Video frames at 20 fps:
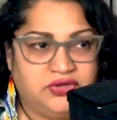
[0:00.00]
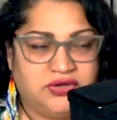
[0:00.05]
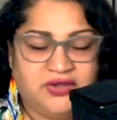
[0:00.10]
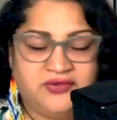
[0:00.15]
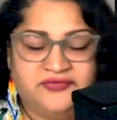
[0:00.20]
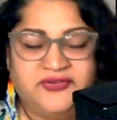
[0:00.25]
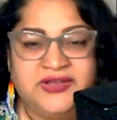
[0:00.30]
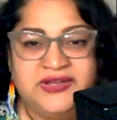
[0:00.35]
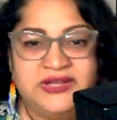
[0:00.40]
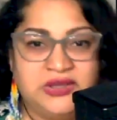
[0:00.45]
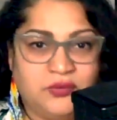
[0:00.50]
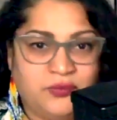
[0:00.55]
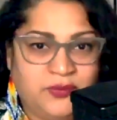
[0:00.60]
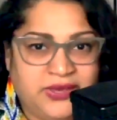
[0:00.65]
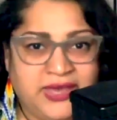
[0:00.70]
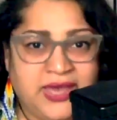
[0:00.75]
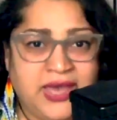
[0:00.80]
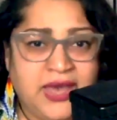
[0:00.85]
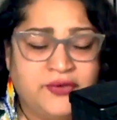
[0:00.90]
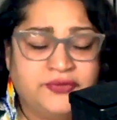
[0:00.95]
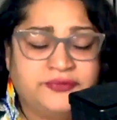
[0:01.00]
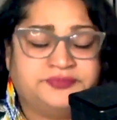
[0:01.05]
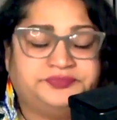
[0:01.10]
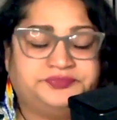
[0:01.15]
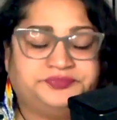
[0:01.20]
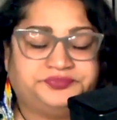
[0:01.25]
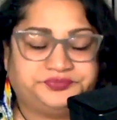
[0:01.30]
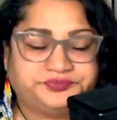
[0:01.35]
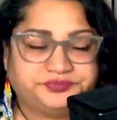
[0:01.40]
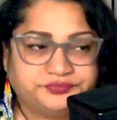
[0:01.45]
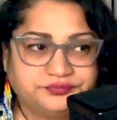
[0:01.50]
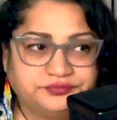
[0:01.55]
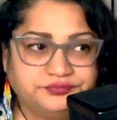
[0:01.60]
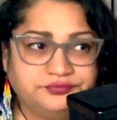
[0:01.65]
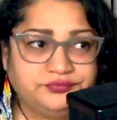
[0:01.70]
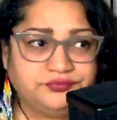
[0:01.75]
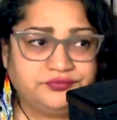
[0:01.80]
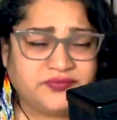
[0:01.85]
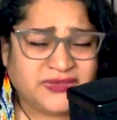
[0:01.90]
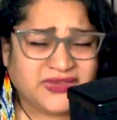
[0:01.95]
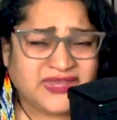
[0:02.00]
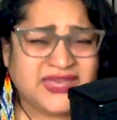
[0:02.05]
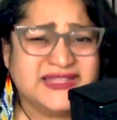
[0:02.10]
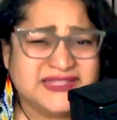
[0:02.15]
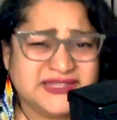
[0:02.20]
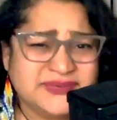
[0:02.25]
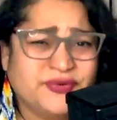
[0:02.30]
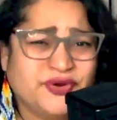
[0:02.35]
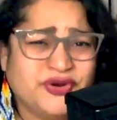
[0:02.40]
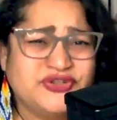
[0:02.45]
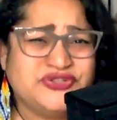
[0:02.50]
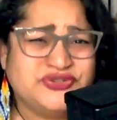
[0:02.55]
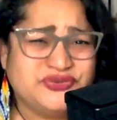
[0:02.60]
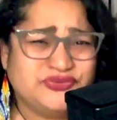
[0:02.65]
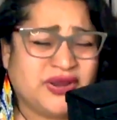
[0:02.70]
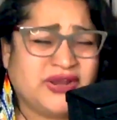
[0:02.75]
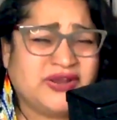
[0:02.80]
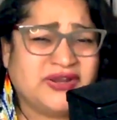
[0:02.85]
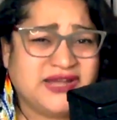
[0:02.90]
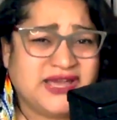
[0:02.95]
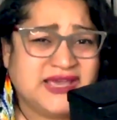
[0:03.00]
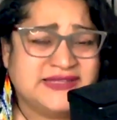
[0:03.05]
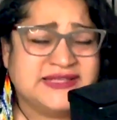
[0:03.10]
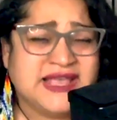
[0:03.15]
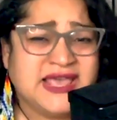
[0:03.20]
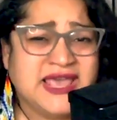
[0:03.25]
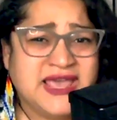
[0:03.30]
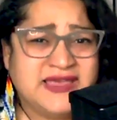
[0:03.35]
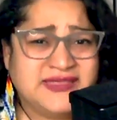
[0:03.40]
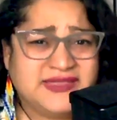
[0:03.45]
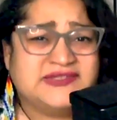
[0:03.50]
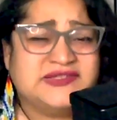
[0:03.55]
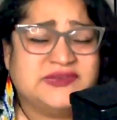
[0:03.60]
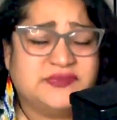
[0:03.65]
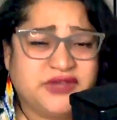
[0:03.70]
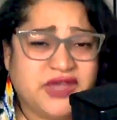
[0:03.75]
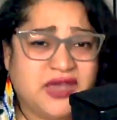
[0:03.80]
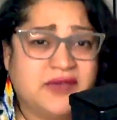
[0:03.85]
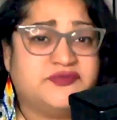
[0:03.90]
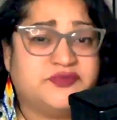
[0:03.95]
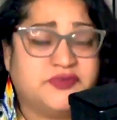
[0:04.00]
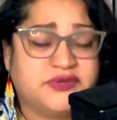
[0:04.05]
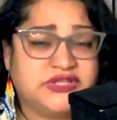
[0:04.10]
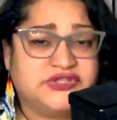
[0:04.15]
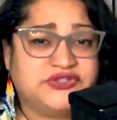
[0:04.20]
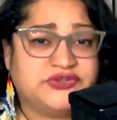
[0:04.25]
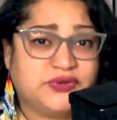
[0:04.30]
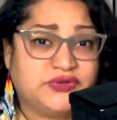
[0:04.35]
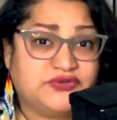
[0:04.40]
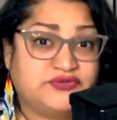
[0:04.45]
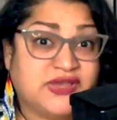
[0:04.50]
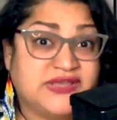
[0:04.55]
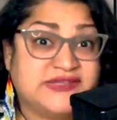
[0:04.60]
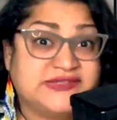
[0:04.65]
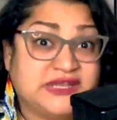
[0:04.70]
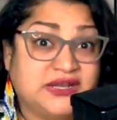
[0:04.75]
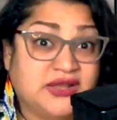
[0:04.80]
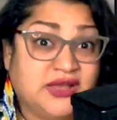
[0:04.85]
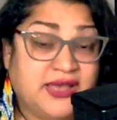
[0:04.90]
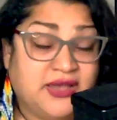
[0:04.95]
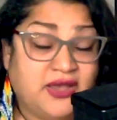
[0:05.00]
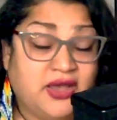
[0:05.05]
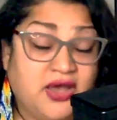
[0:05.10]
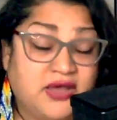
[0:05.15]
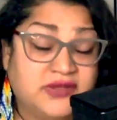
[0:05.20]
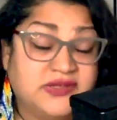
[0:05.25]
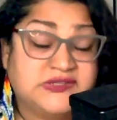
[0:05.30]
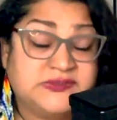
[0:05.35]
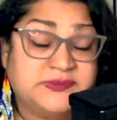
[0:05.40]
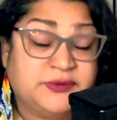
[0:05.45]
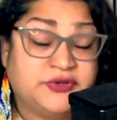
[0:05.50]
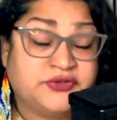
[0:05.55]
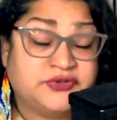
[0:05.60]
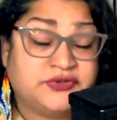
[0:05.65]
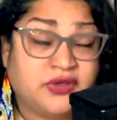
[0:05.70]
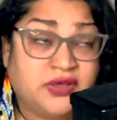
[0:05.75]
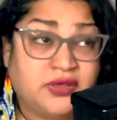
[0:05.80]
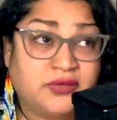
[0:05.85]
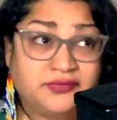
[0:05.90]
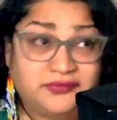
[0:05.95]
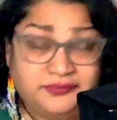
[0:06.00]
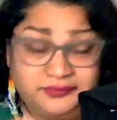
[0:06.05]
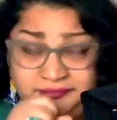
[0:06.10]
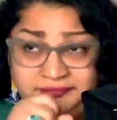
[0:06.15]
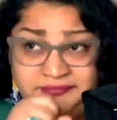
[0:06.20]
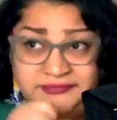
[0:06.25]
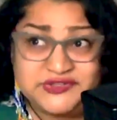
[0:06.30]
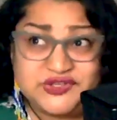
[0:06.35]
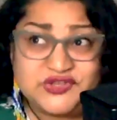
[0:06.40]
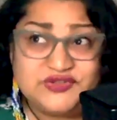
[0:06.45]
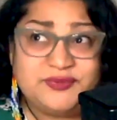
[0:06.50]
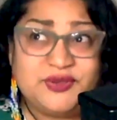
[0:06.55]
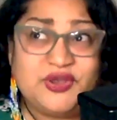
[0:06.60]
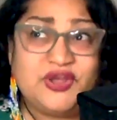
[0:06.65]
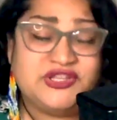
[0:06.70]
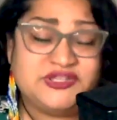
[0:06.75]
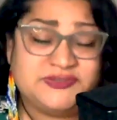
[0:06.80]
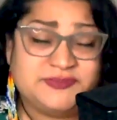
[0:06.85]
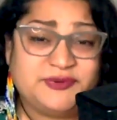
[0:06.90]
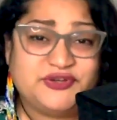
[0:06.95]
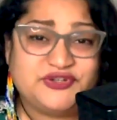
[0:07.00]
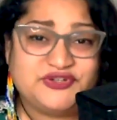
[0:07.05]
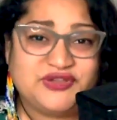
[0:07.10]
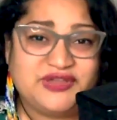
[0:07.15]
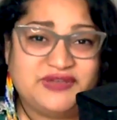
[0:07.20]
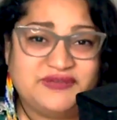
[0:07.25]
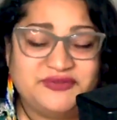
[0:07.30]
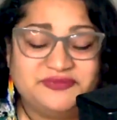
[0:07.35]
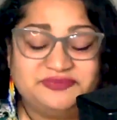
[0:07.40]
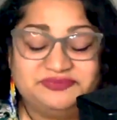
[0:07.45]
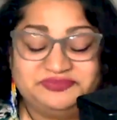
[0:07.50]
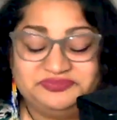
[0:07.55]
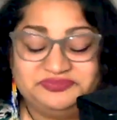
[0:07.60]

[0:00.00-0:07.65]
finding a way out, it's important to recognize that sometimes we need to address it on a spiritual excuse me, on a spiritual level.